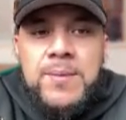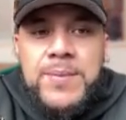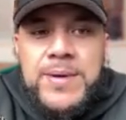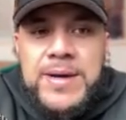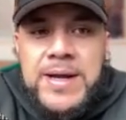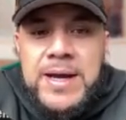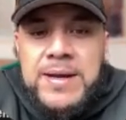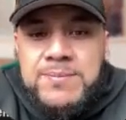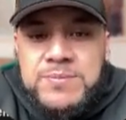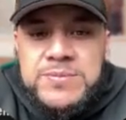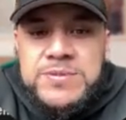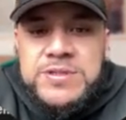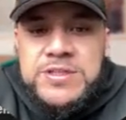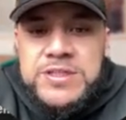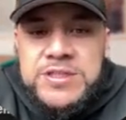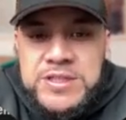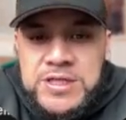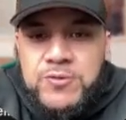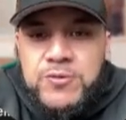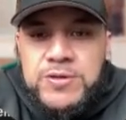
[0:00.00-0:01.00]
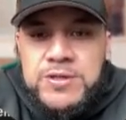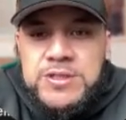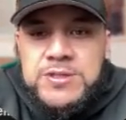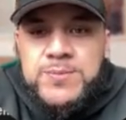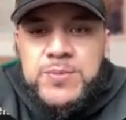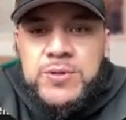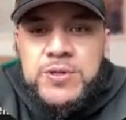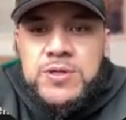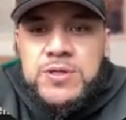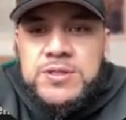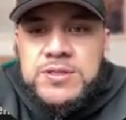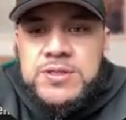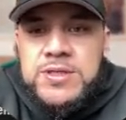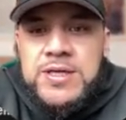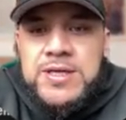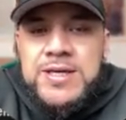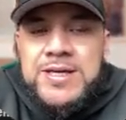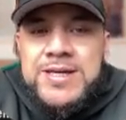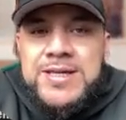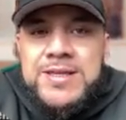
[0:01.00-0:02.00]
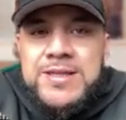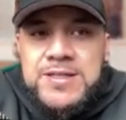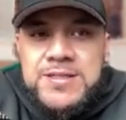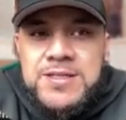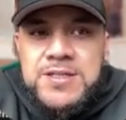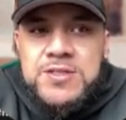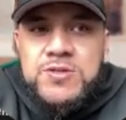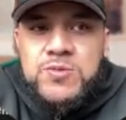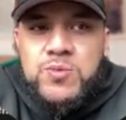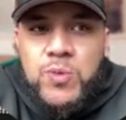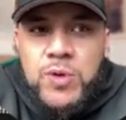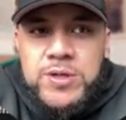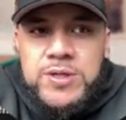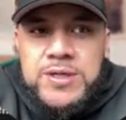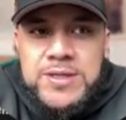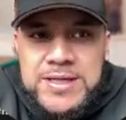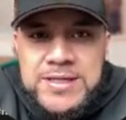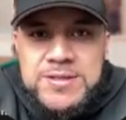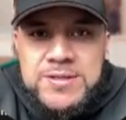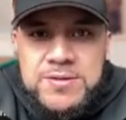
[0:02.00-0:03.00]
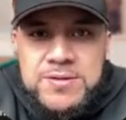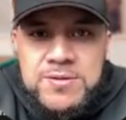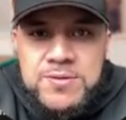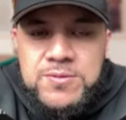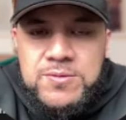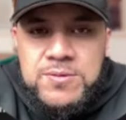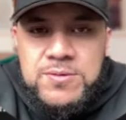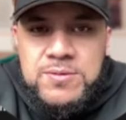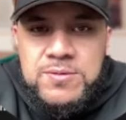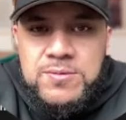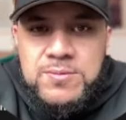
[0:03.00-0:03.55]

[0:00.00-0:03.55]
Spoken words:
But I'm sharing this because this is what you need to do.